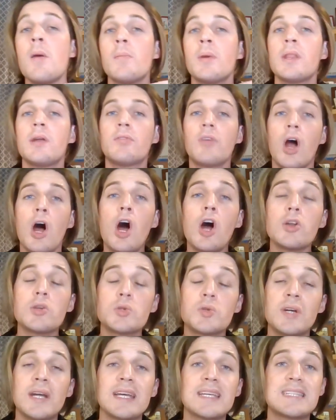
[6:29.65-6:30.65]
But there are
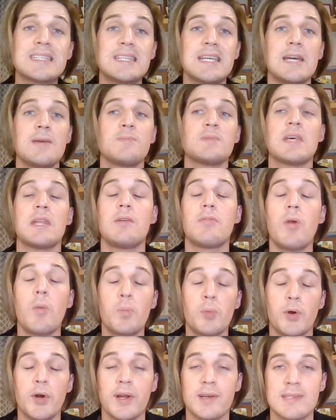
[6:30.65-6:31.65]
tricks, tips, and there
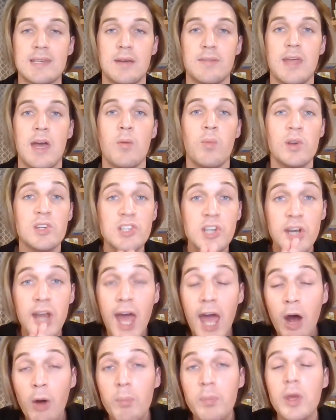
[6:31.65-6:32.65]
are products out there which can
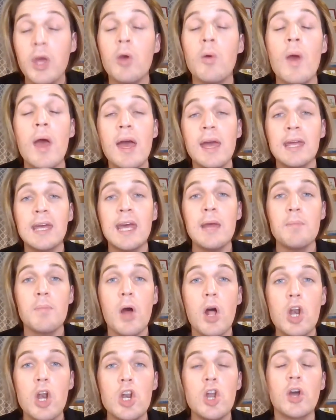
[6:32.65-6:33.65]
help you
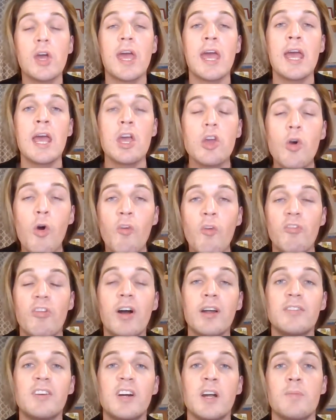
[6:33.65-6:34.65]
keep looking your
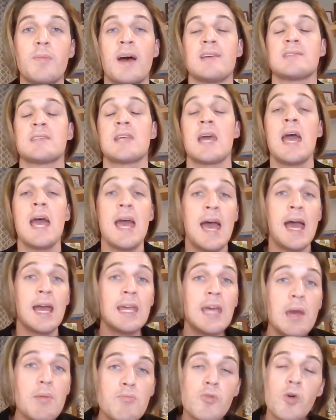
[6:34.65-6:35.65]
very, very best
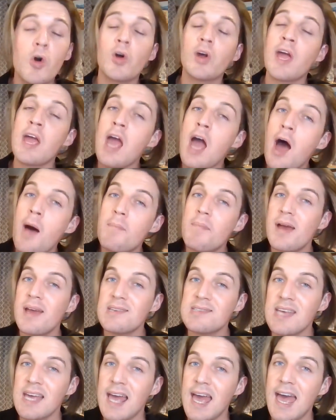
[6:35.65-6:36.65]
and keep rocking
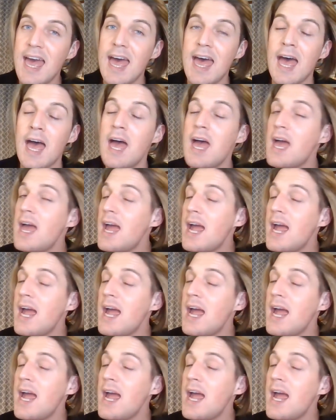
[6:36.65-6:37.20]
amazing hair.